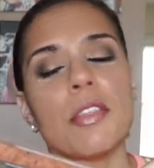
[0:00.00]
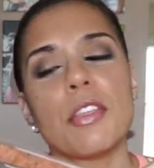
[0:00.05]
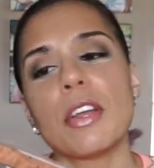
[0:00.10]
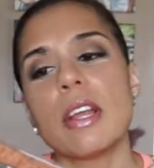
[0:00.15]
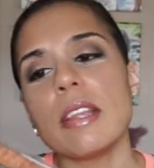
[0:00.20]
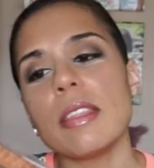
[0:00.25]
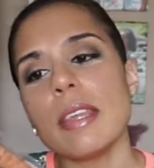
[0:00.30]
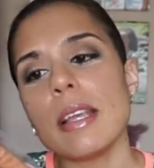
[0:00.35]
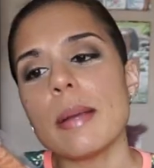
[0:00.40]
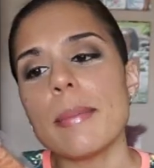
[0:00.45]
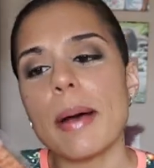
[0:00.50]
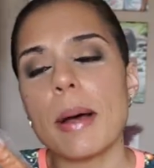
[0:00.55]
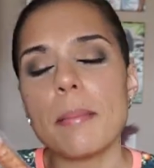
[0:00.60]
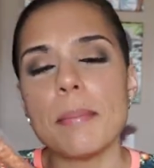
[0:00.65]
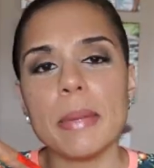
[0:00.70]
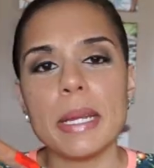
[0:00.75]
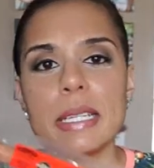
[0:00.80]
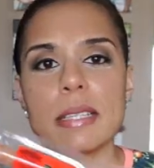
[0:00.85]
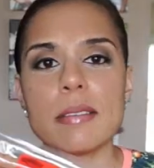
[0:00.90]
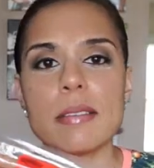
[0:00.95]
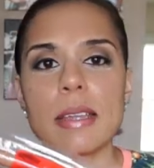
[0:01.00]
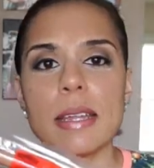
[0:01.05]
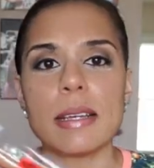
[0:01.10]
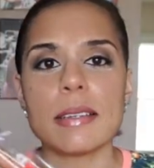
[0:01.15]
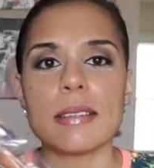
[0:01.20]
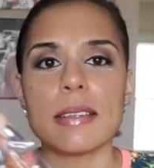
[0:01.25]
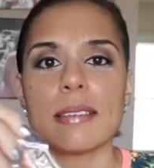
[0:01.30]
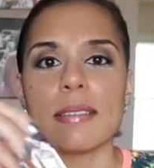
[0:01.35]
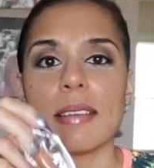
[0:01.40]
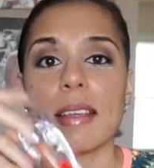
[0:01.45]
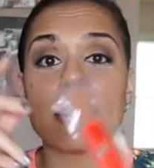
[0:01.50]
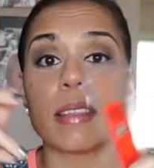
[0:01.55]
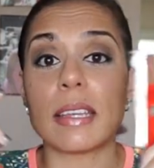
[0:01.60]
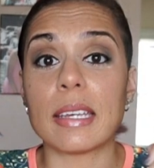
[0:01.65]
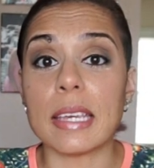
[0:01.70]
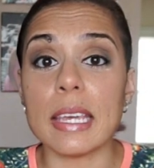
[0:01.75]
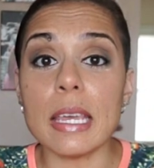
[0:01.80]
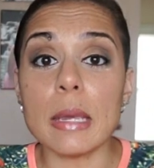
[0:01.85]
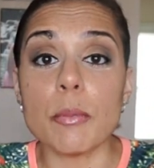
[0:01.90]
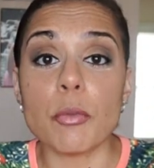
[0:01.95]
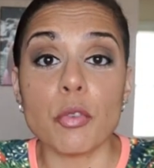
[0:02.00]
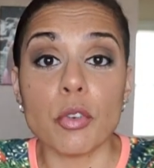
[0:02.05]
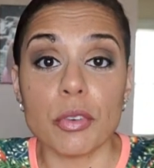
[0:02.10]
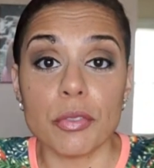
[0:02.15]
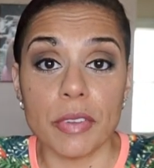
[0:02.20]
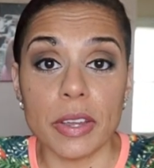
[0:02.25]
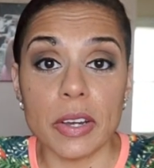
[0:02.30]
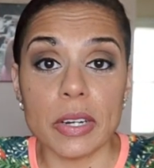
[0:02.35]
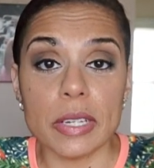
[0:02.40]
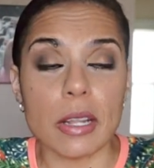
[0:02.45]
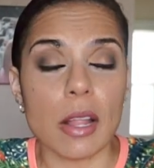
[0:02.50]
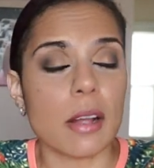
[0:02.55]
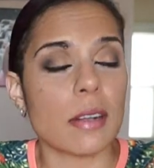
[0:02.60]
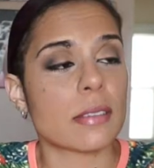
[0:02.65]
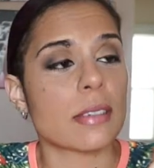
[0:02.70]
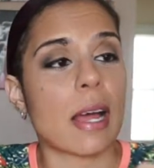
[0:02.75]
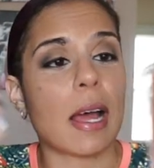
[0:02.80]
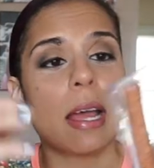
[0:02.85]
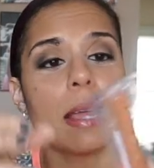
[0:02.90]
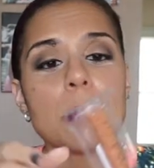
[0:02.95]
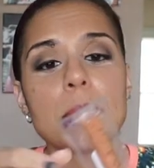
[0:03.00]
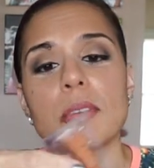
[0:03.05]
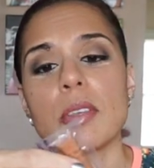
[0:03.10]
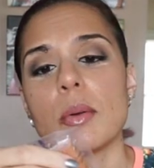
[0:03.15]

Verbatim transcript: the good thing about meat sticks is that they keep for a very long time.